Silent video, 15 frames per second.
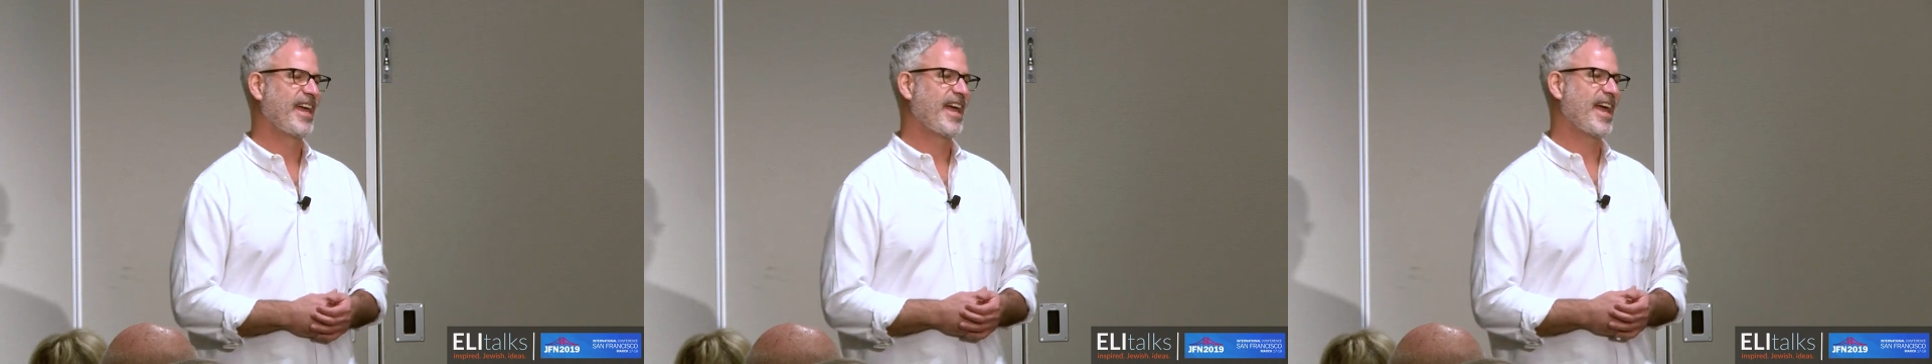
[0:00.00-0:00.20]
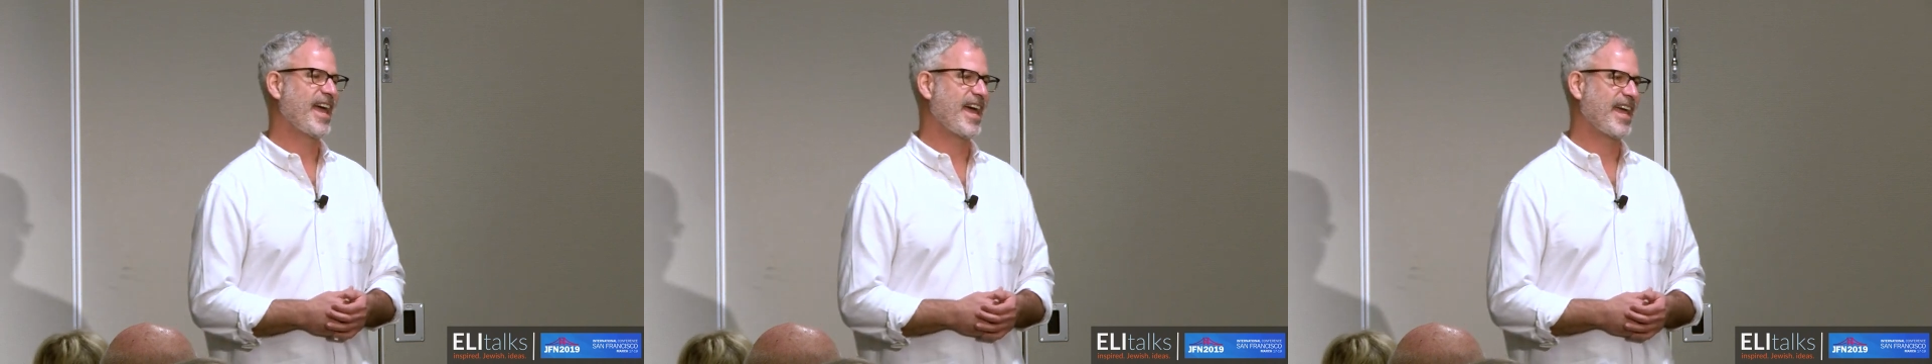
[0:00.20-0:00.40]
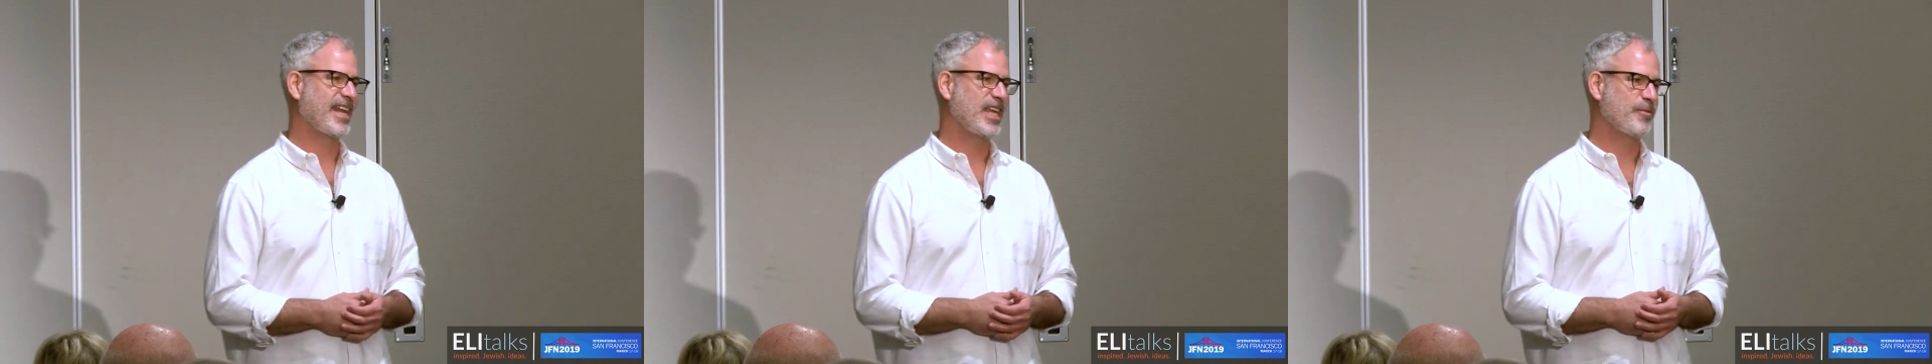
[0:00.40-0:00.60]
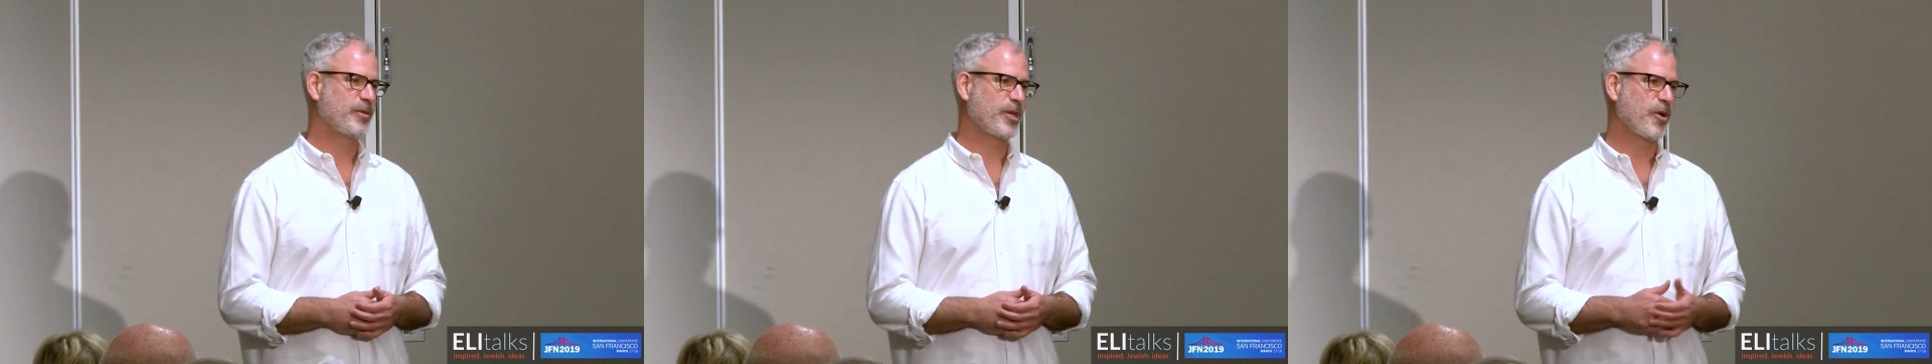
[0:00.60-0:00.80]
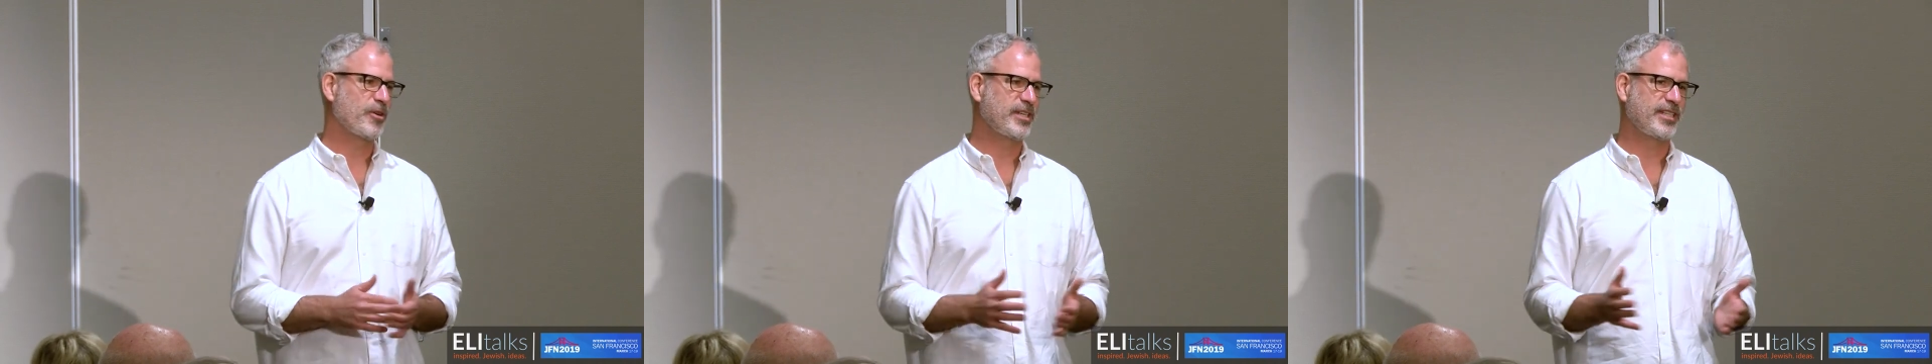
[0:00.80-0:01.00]
And he
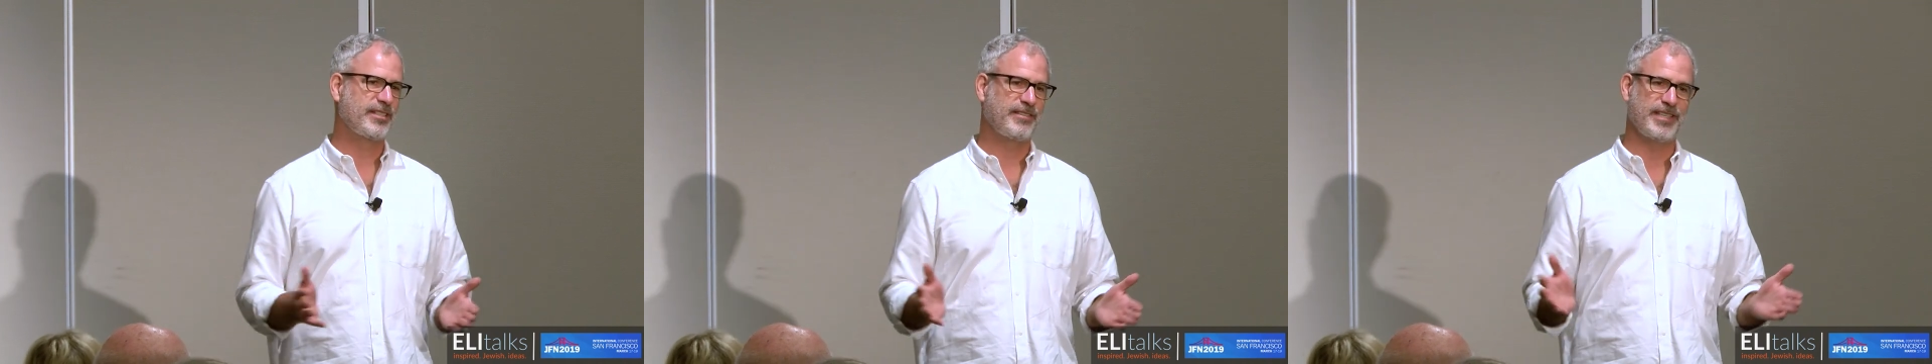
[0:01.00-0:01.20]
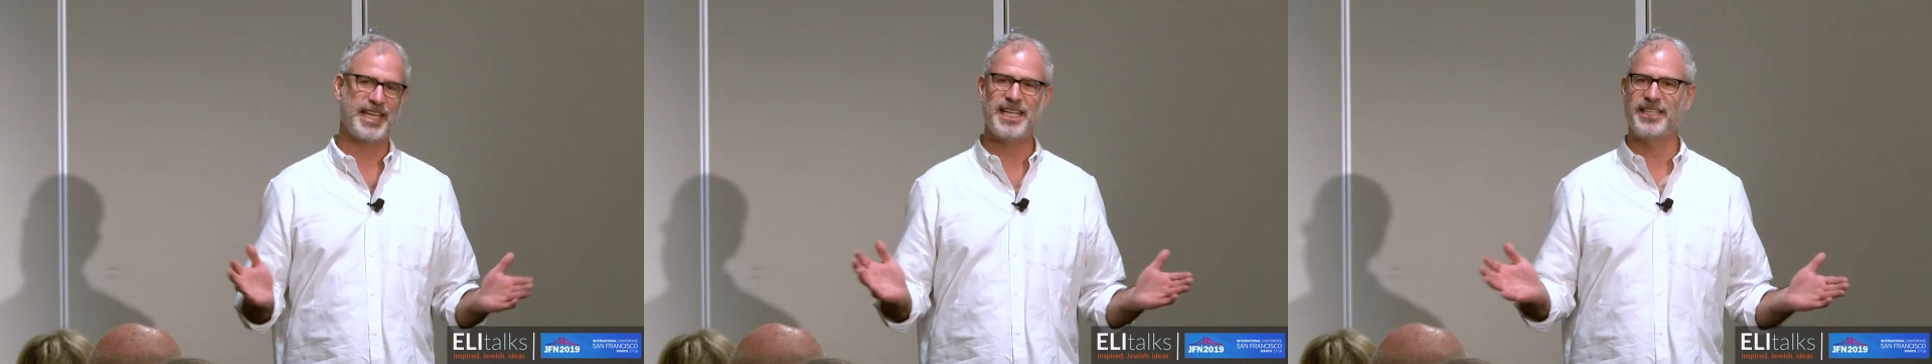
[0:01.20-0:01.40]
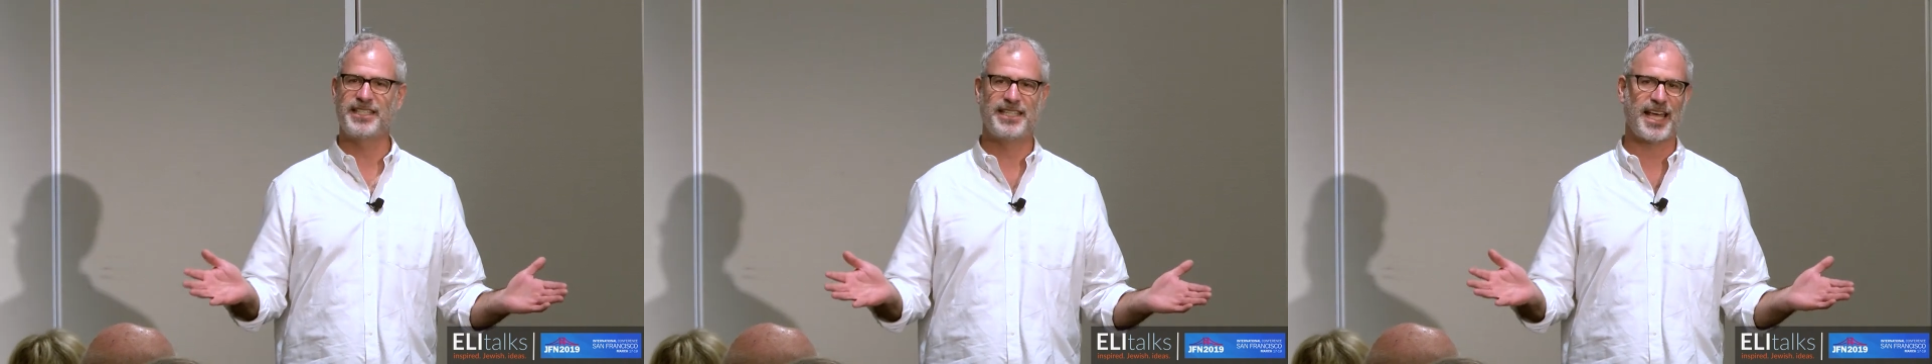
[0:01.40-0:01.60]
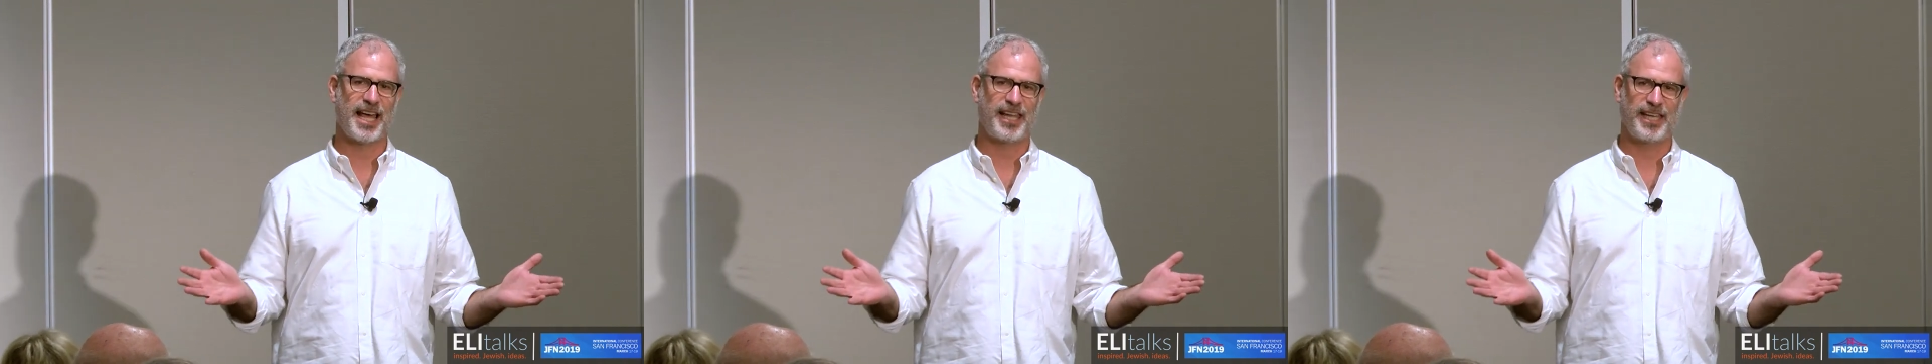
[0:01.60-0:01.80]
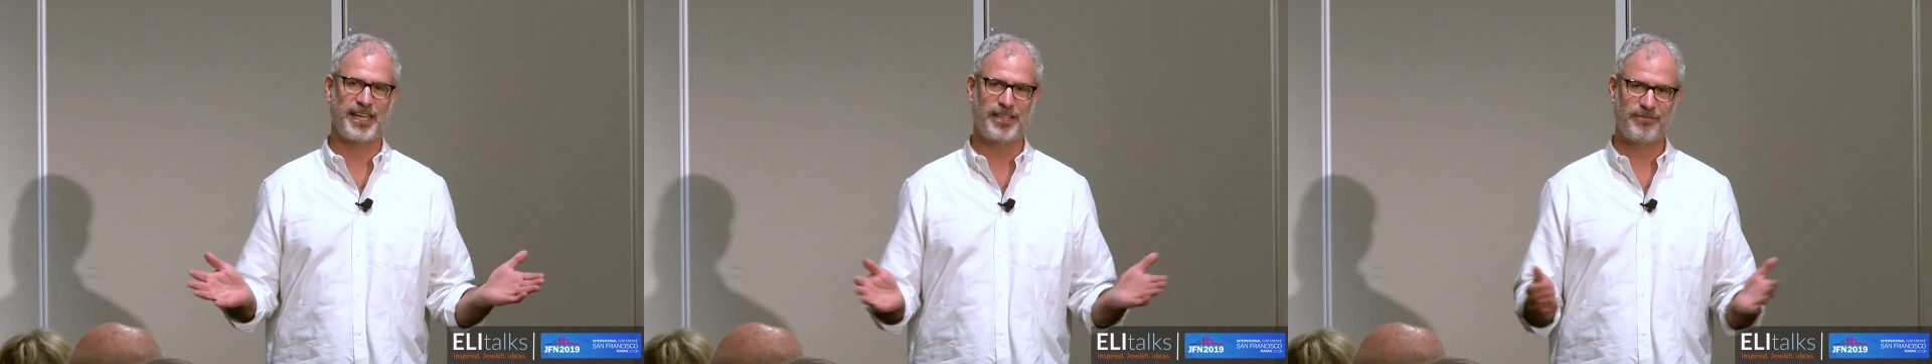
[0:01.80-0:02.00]
would go to eat
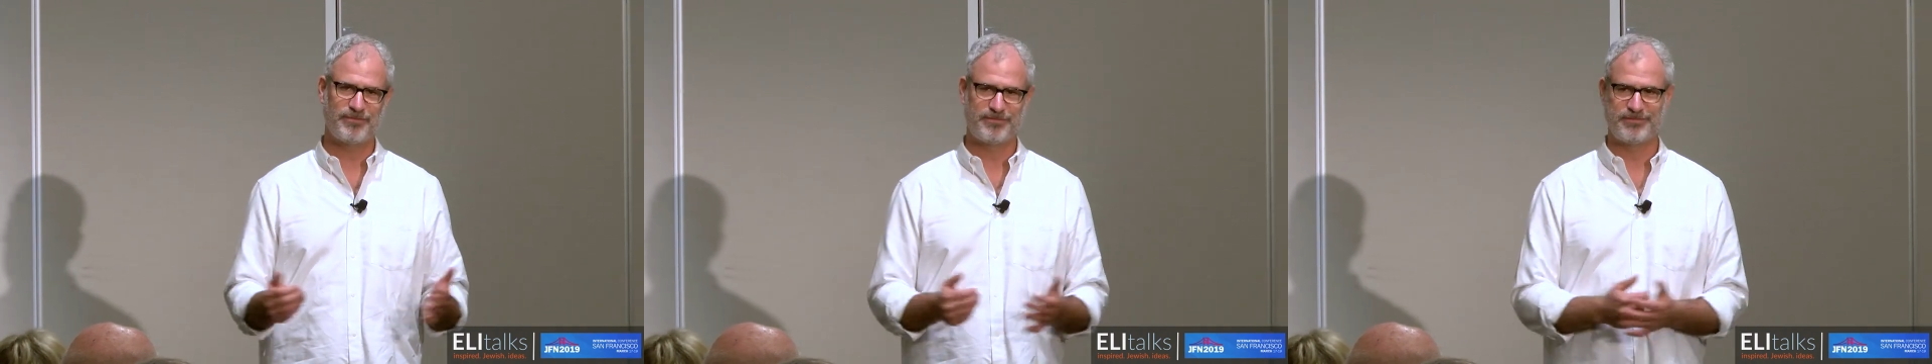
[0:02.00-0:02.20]
deli